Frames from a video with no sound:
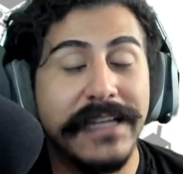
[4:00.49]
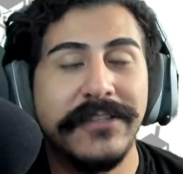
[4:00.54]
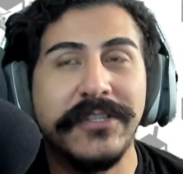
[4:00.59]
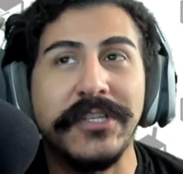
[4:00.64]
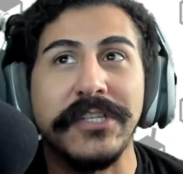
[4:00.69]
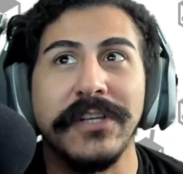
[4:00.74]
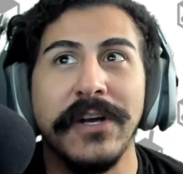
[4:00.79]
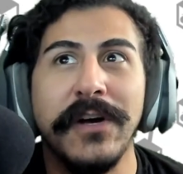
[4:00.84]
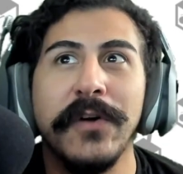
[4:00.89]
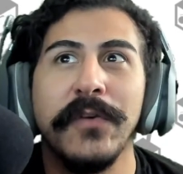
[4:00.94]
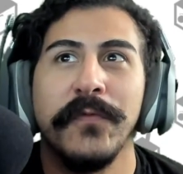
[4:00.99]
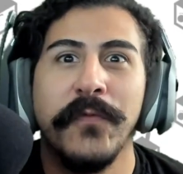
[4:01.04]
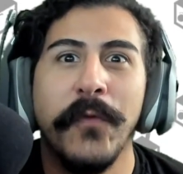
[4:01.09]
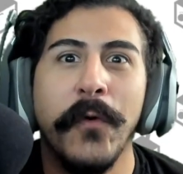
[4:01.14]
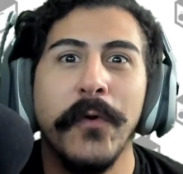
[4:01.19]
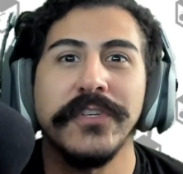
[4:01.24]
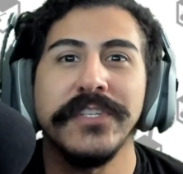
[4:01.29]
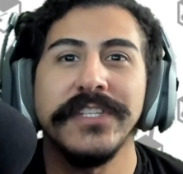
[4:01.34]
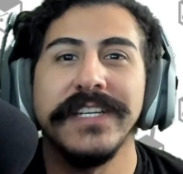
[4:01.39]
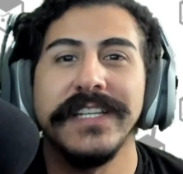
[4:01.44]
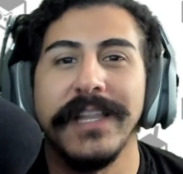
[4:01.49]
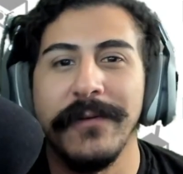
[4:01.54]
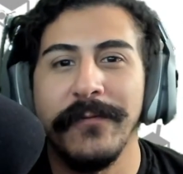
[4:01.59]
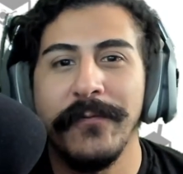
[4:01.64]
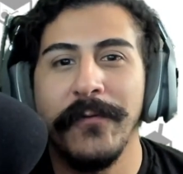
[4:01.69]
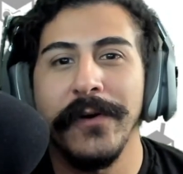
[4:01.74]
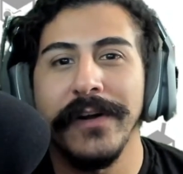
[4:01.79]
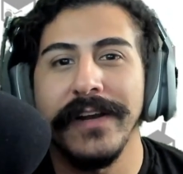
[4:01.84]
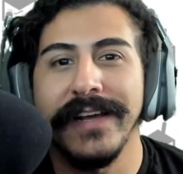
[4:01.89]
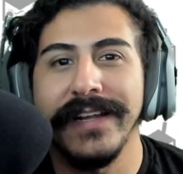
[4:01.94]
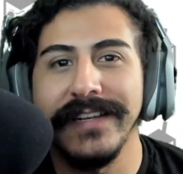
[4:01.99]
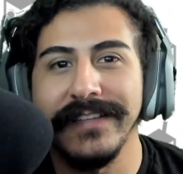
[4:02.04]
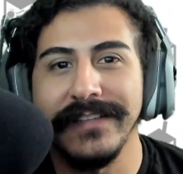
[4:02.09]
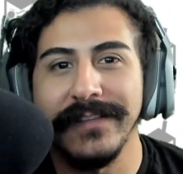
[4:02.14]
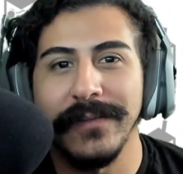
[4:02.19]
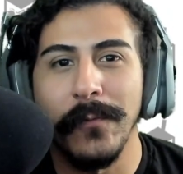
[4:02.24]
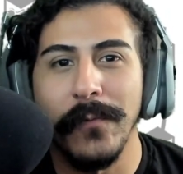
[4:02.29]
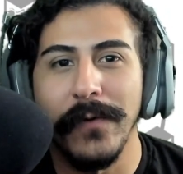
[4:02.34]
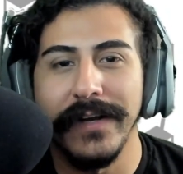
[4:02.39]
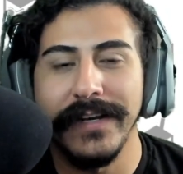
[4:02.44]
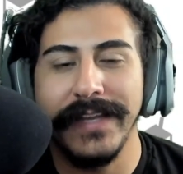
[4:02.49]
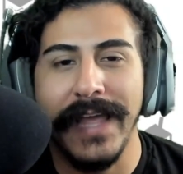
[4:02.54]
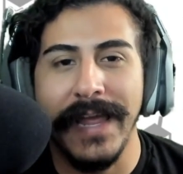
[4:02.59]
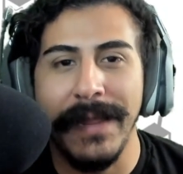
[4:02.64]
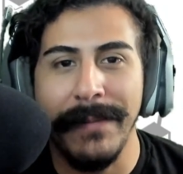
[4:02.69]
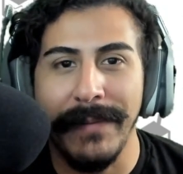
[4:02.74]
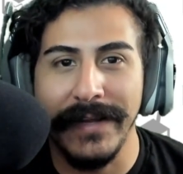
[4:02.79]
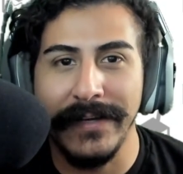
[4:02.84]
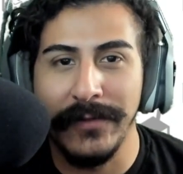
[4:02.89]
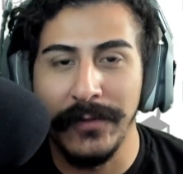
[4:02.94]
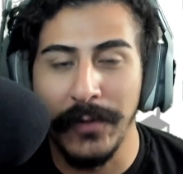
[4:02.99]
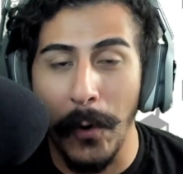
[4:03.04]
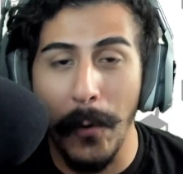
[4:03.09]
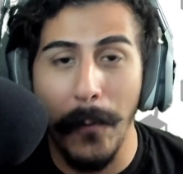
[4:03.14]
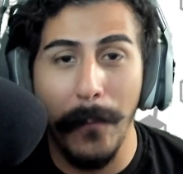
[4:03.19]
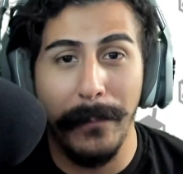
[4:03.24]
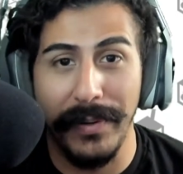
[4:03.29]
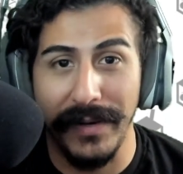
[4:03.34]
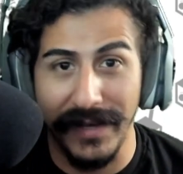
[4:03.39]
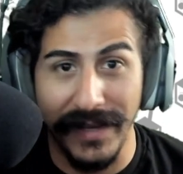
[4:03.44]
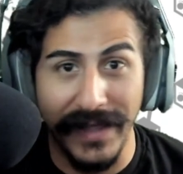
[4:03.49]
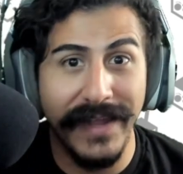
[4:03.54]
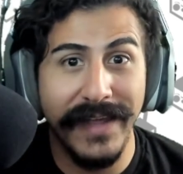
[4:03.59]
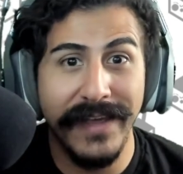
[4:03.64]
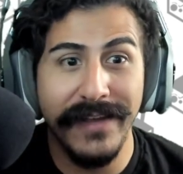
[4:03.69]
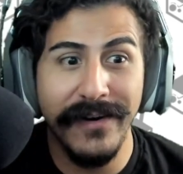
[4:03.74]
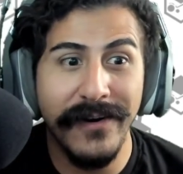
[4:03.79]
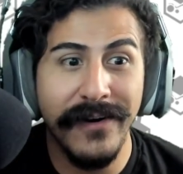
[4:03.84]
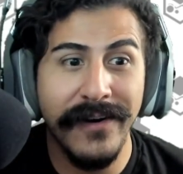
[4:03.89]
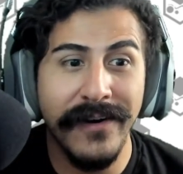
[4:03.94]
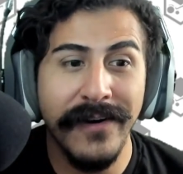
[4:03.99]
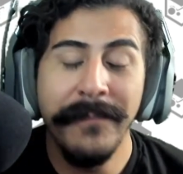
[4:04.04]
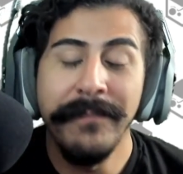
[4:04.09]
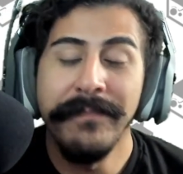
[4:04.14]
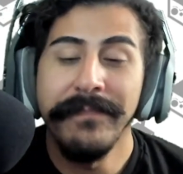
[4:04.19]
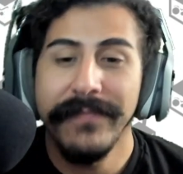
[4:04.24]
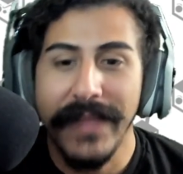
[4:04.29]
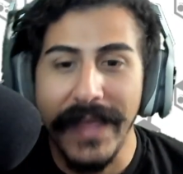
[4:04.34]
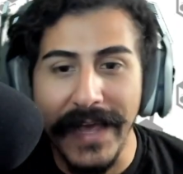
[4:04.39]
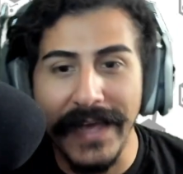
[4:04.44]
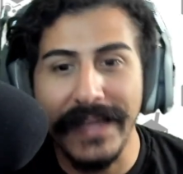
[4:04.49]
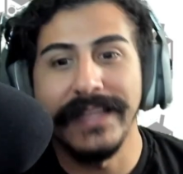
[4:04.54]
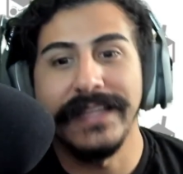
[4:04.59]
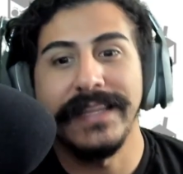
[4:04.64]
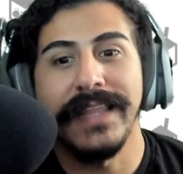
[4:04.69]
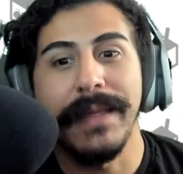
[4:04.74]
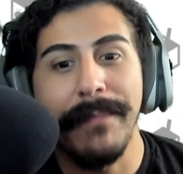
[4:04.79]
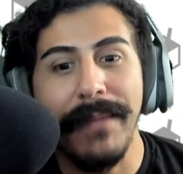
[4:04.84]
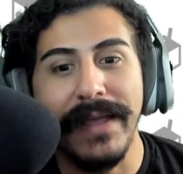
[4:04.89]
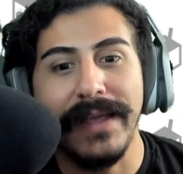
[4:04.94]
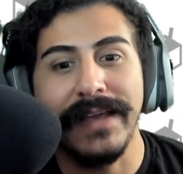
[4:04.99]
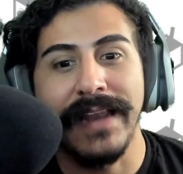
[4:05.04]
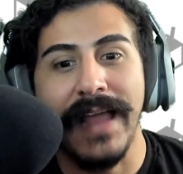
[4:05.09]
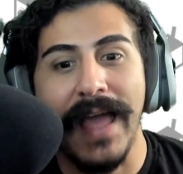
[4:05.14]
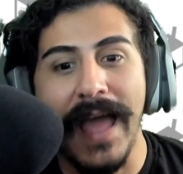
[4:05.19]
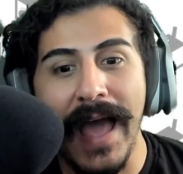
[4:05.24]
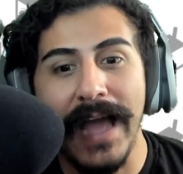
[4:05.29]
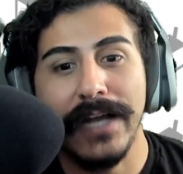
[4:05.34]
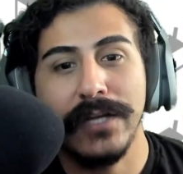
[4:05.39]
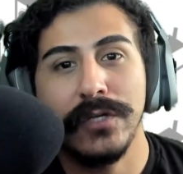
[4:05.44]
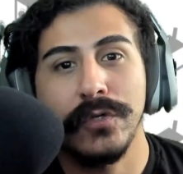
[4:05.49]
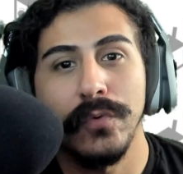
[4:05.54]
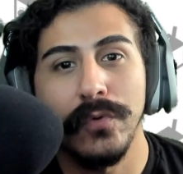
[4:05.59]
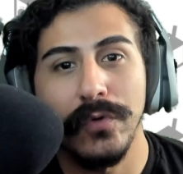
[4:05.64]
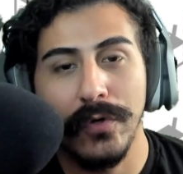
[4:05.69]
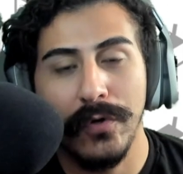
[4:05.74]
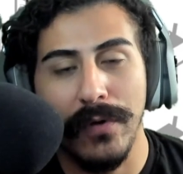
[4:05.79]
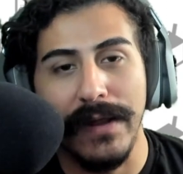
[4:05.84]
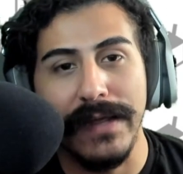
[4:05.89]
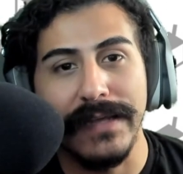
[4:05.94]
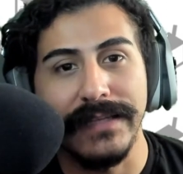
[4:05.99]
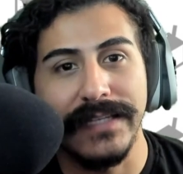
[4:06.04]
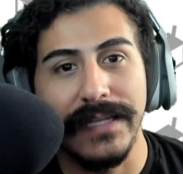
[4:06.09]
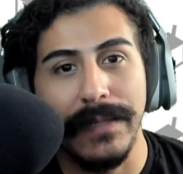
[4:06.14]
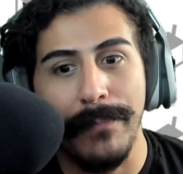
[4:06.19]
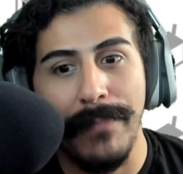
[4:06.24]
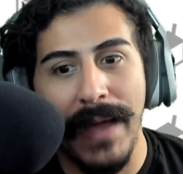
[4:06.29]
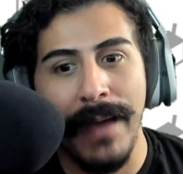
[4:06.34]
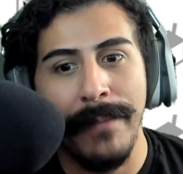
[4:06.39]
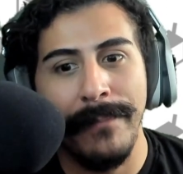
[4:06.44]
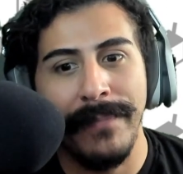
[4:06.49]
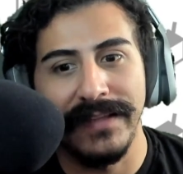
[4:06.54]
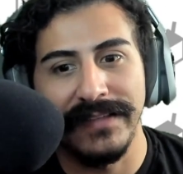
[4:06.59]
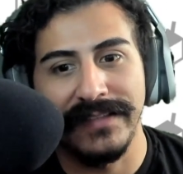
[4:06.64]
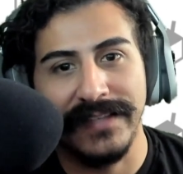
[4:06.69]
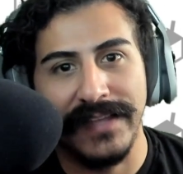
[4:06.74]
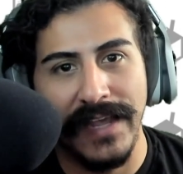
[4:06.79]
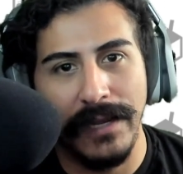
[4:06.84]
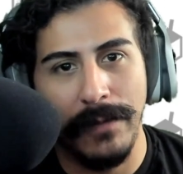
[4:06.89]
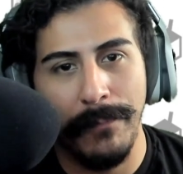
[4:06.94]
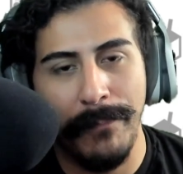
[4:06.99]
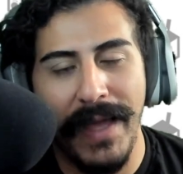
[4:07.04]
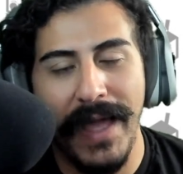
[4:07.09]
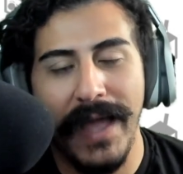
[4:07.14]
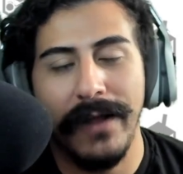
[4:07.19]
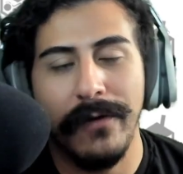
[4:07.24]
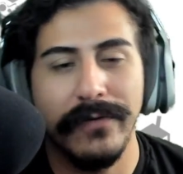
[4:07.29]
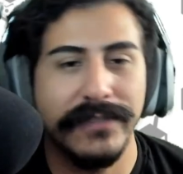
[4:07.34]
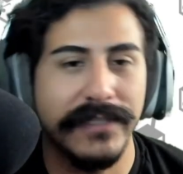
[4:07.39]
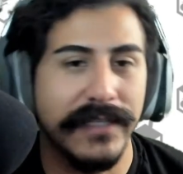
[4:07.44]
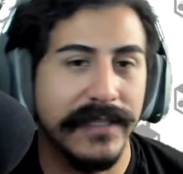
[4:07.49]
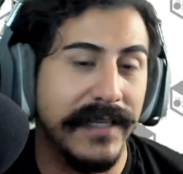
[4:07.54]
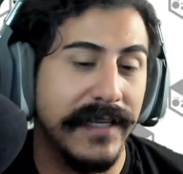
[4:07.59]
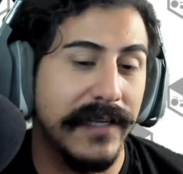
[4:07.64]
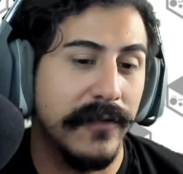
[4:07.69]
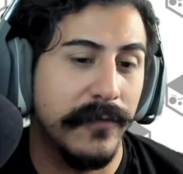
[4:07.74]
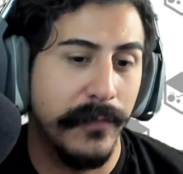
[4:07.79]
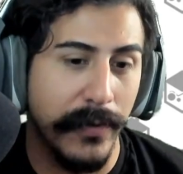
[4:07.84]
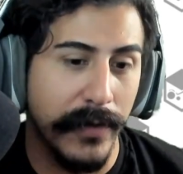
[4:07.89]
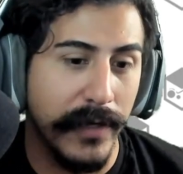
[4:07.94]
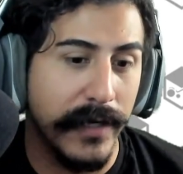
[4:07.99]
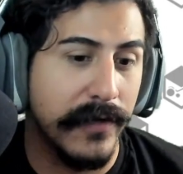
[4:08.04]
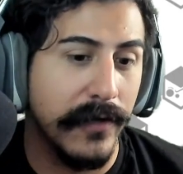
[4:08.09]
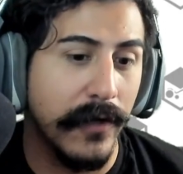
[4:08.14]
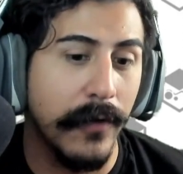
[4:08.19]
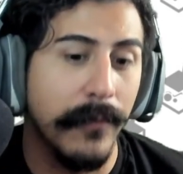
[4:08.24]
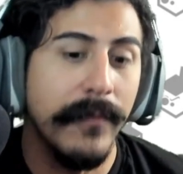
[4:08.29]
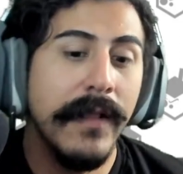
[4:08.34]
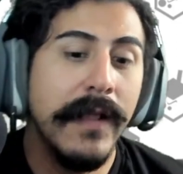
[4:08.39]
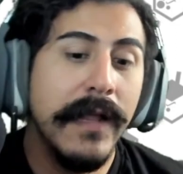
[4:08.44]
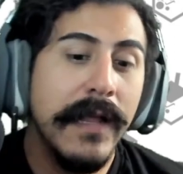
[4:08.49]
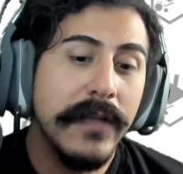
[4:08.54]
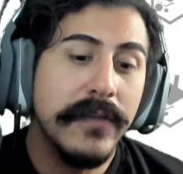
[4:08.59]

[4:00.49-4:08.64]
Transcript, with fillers: just unfortunate that Fortnite is the one game I don't play at all, and then they make an actual crazy Batman skin pack, which I think is pretty dope.